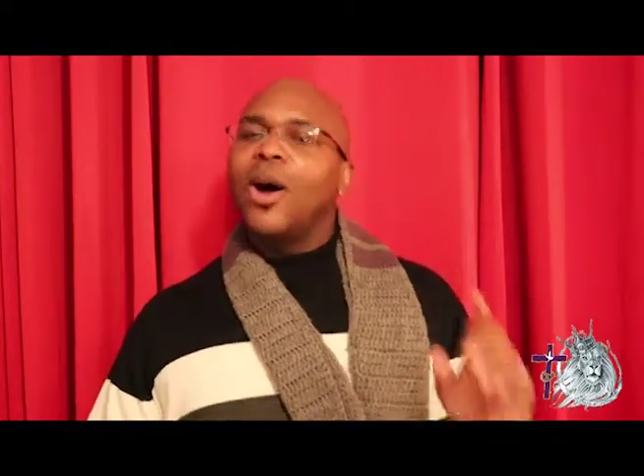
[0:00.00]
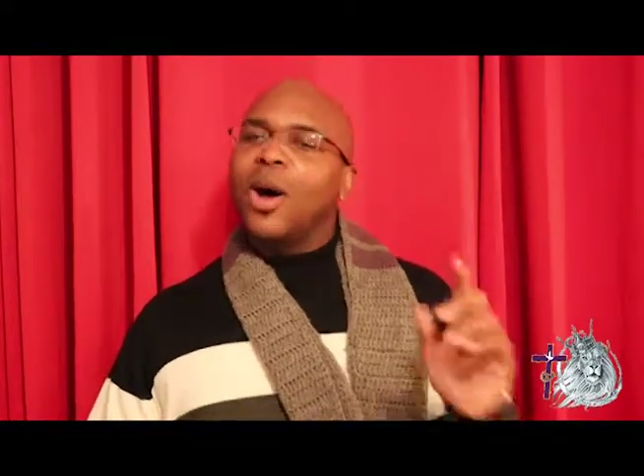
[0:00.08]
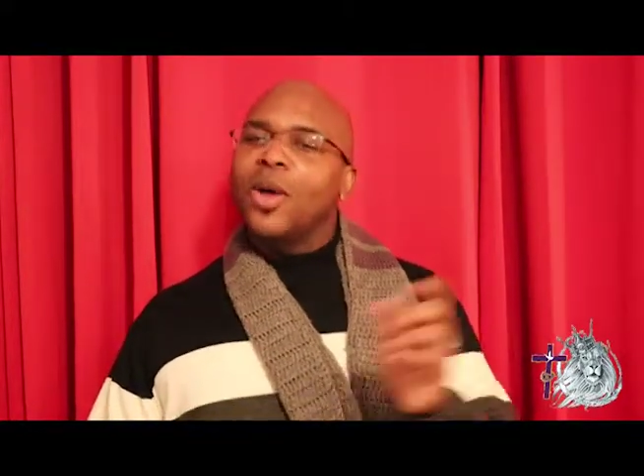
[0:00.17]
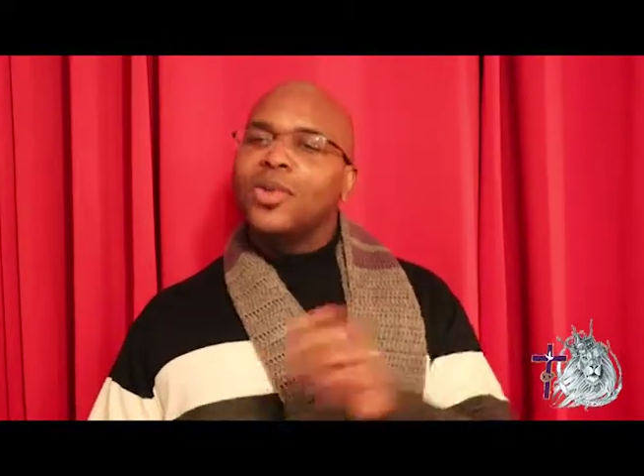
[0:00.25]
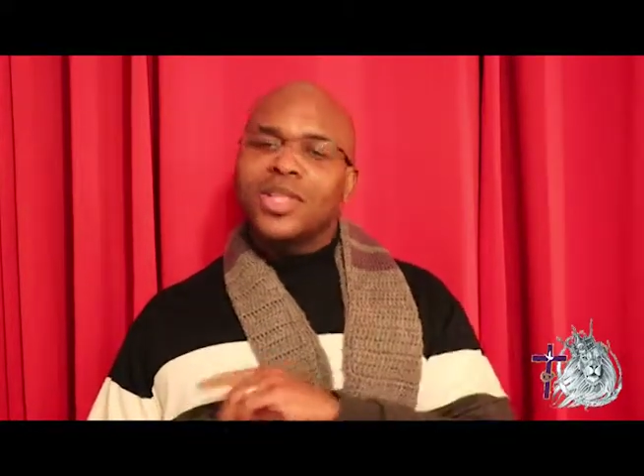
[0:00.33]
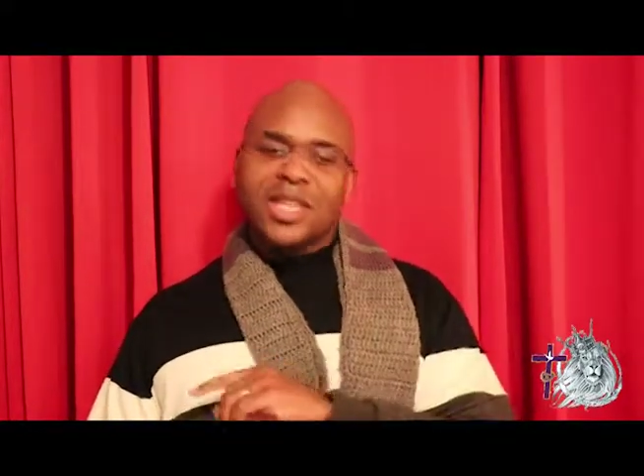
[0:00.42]

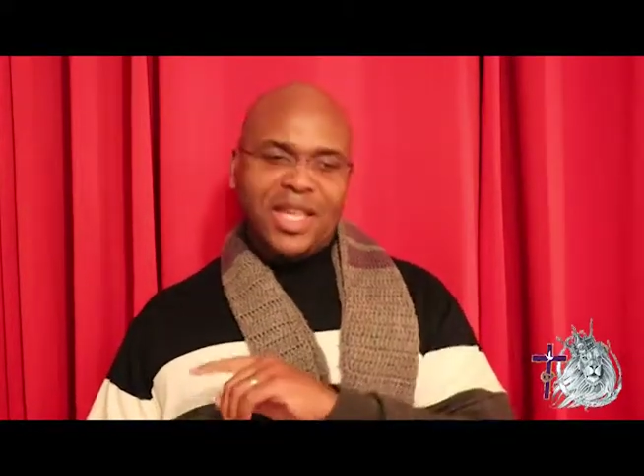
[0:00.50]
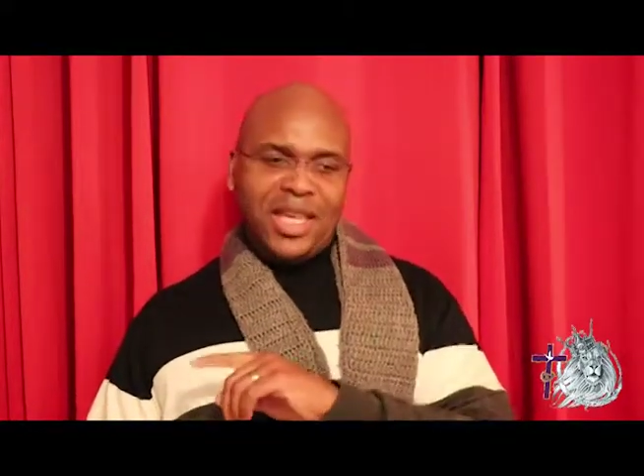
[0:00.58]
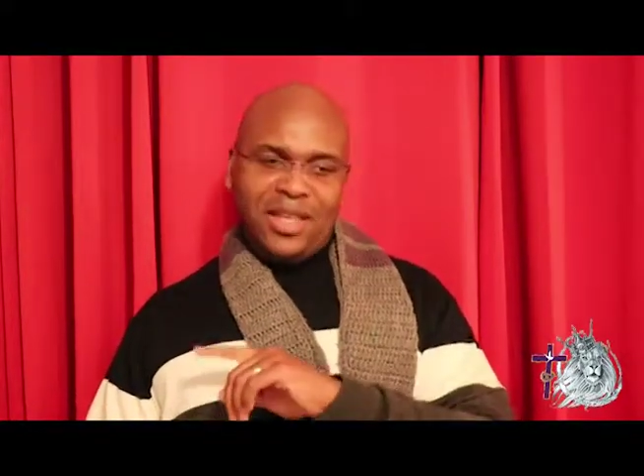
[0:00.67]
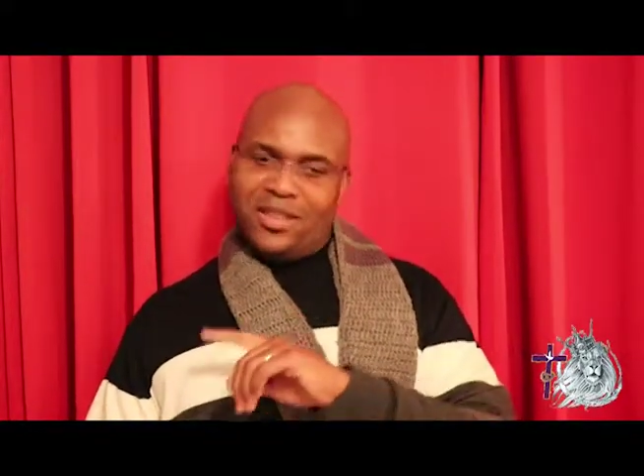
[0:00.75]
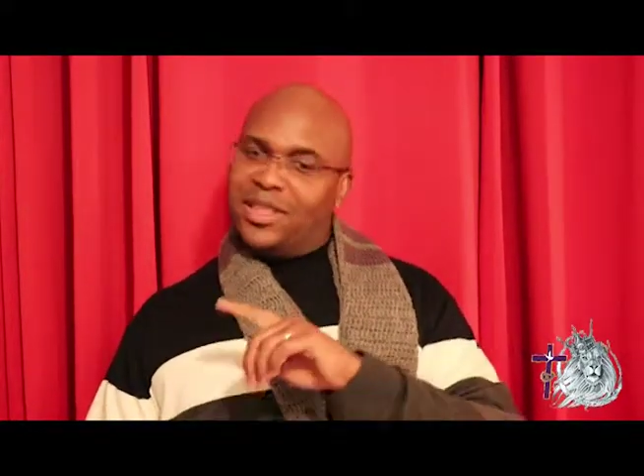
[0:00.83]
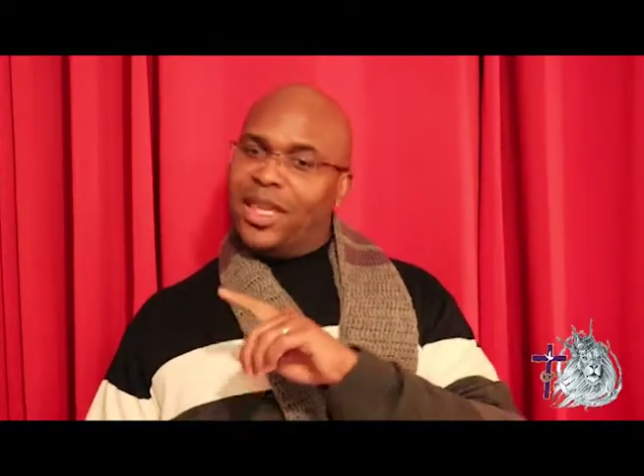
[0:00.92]
all the
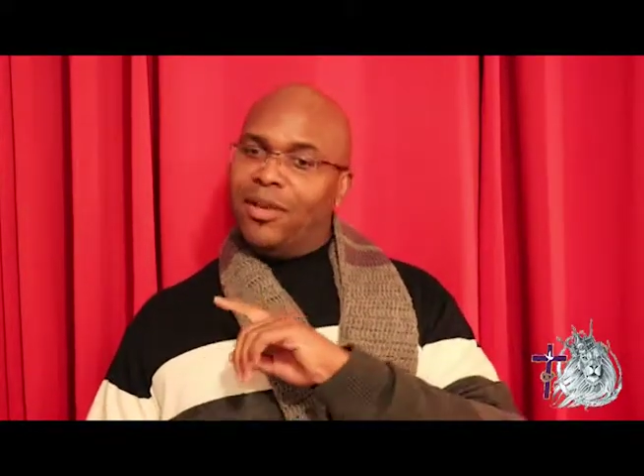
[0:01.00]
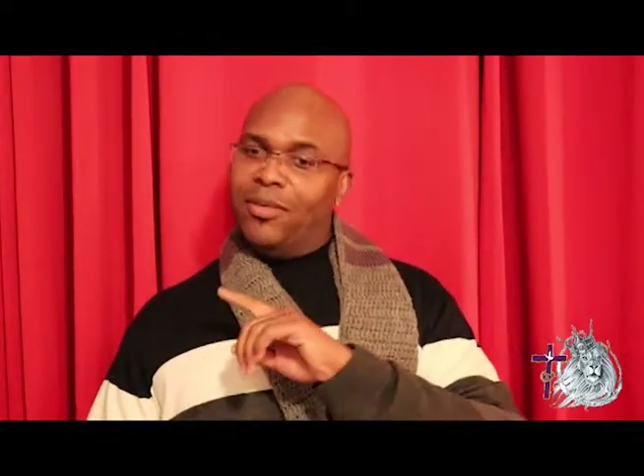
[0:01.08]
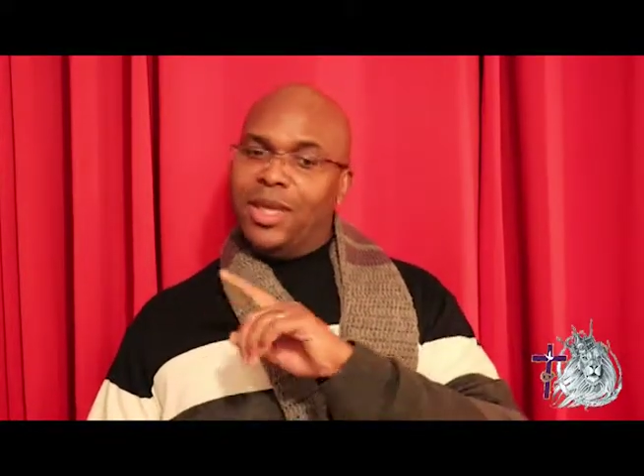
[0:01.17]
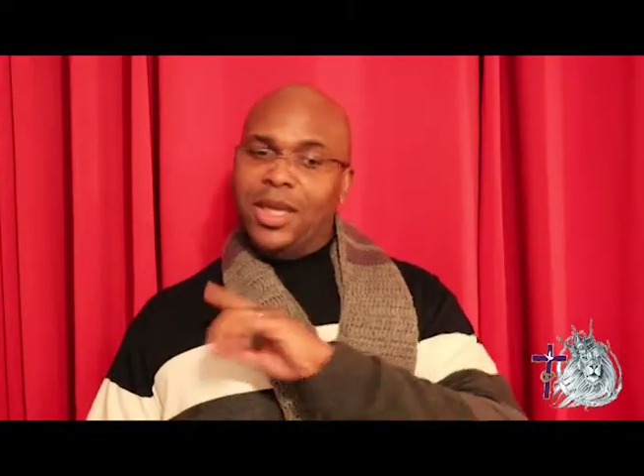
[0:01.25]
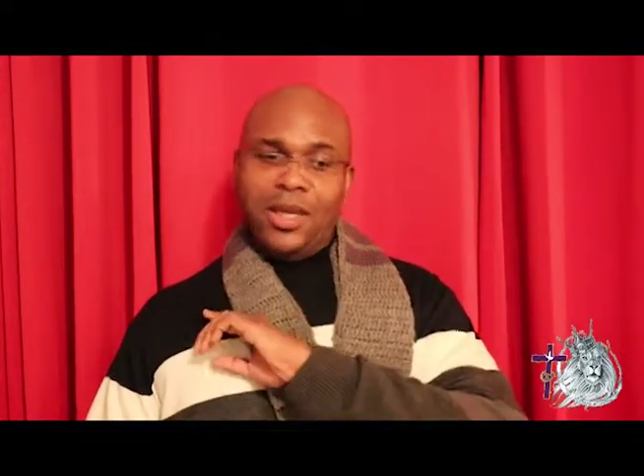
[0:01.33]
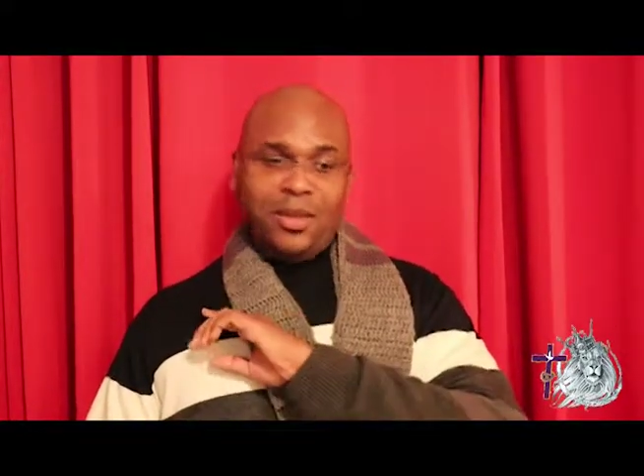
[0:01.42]
things that
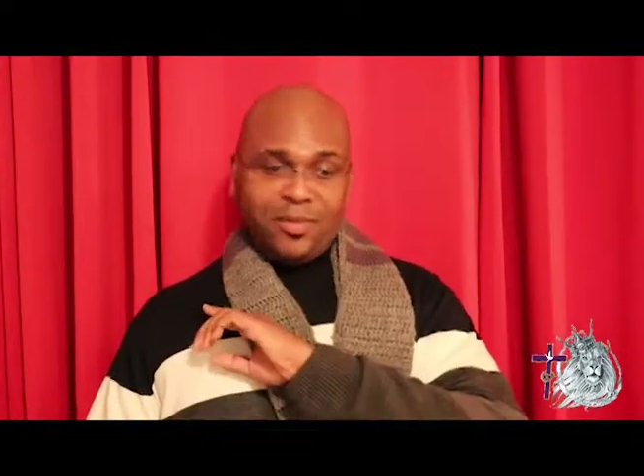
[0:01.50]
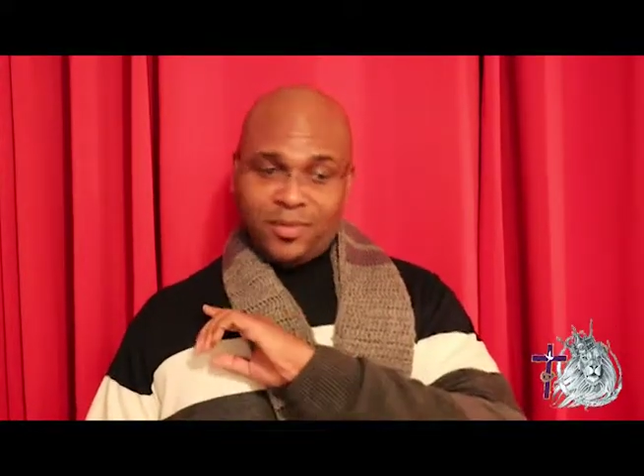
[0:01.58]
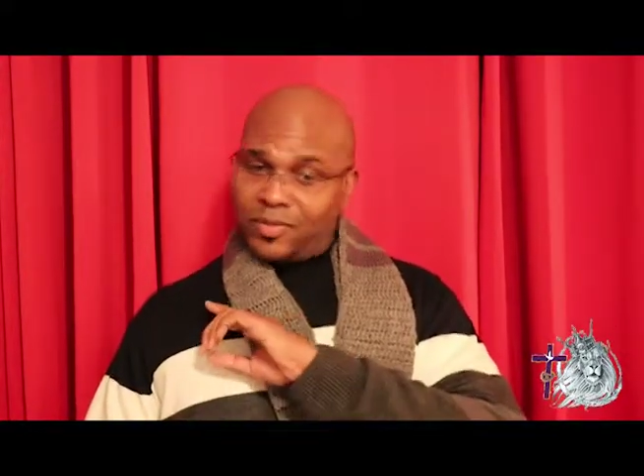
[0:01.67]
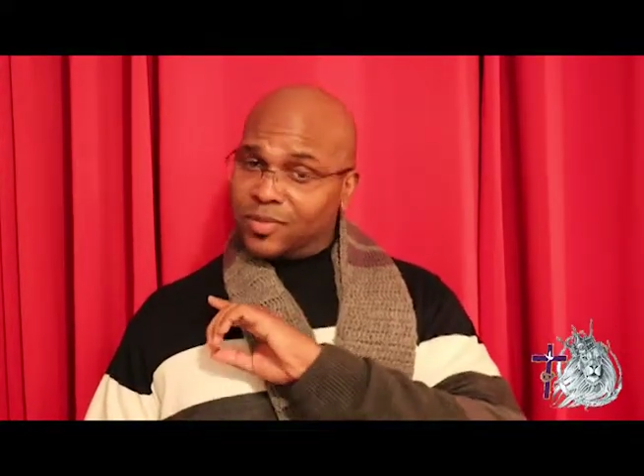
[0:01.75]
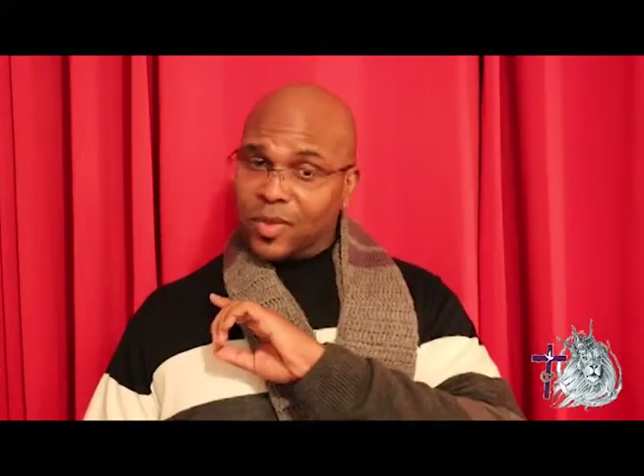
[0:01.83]
we